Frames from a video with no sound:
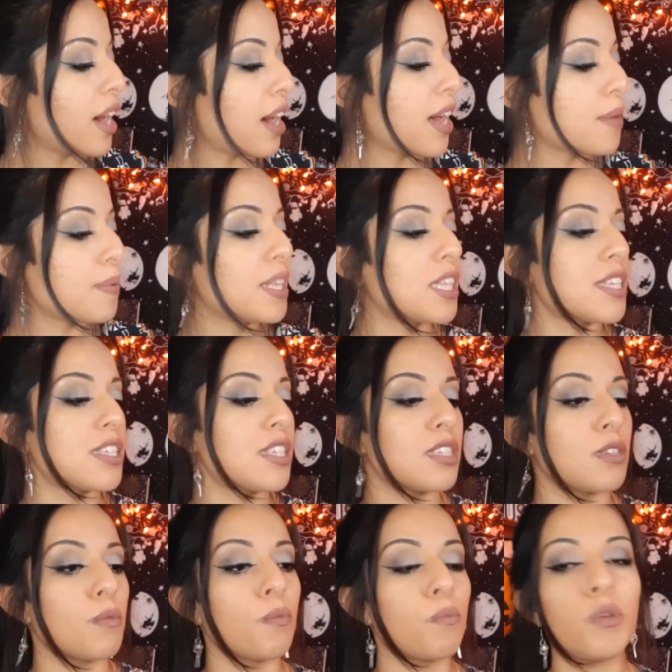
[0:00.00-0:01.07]
I mean, this
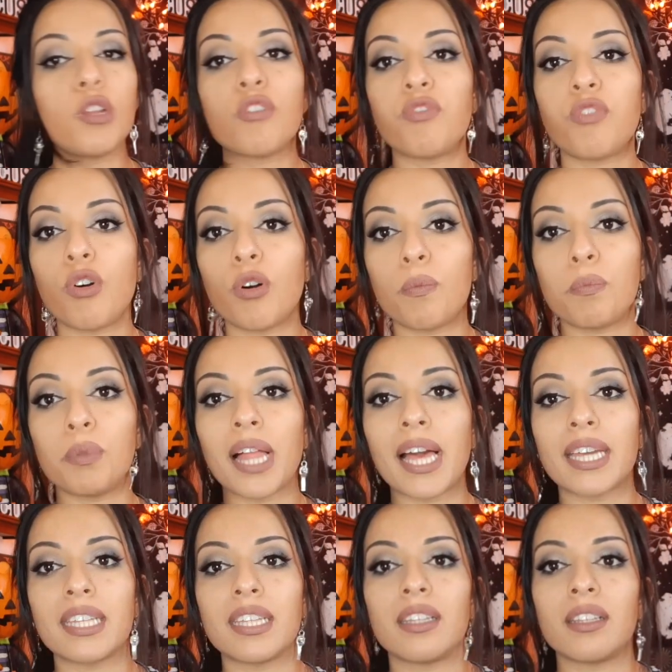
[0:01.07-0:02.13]
is beautiful,
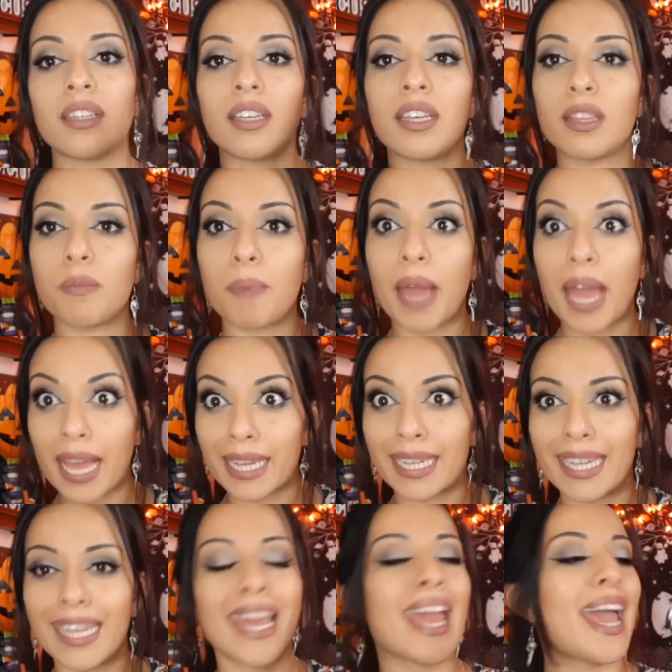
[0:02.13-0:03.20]
black in the back.
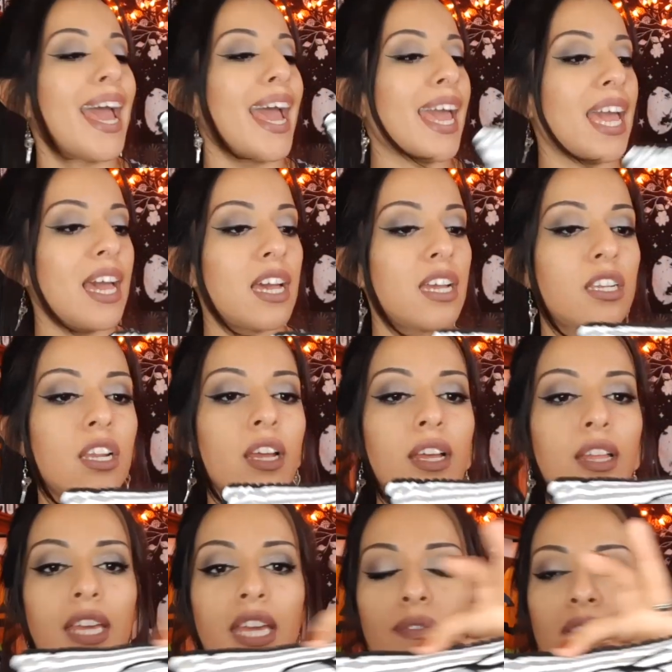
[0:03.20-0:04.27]
And
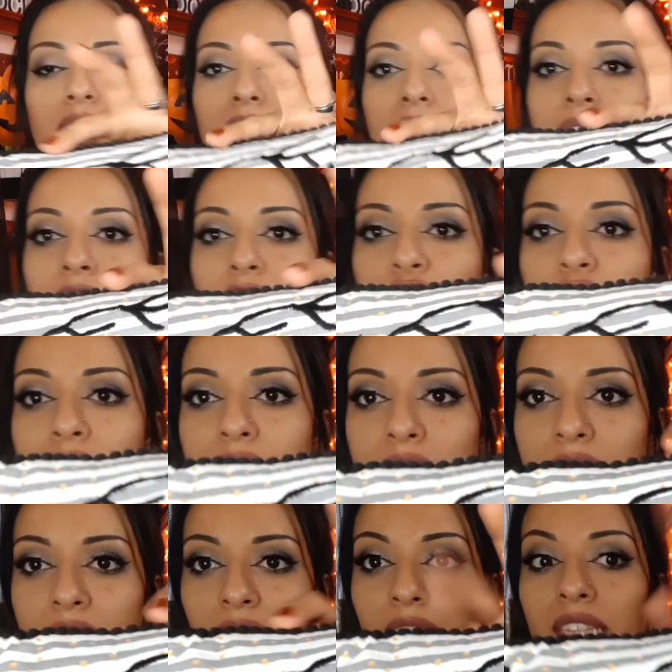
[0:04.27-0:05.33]
even the edges,
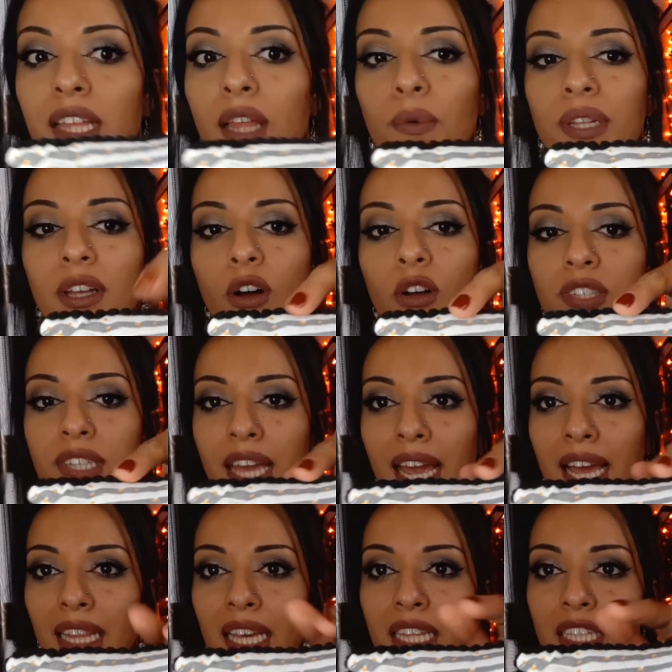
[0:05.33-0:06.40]
like the other one also
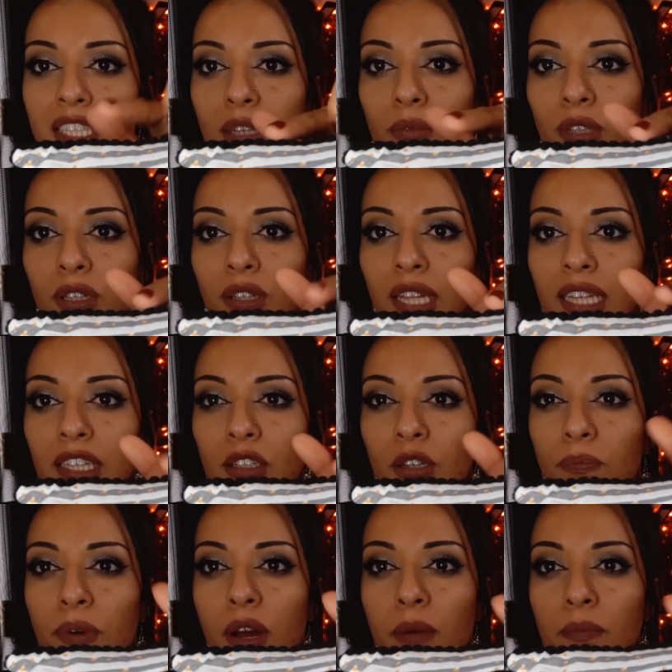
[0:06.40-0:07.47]
had like some little like little
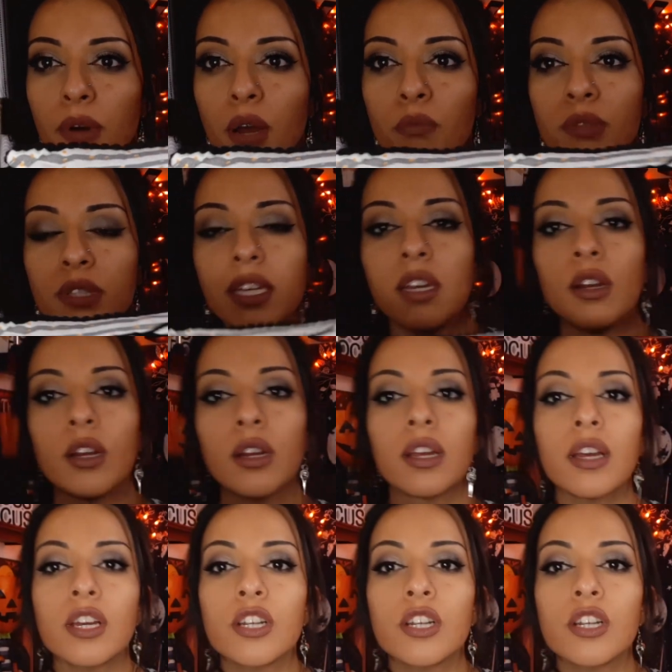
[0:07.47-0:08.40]
pom-poms here.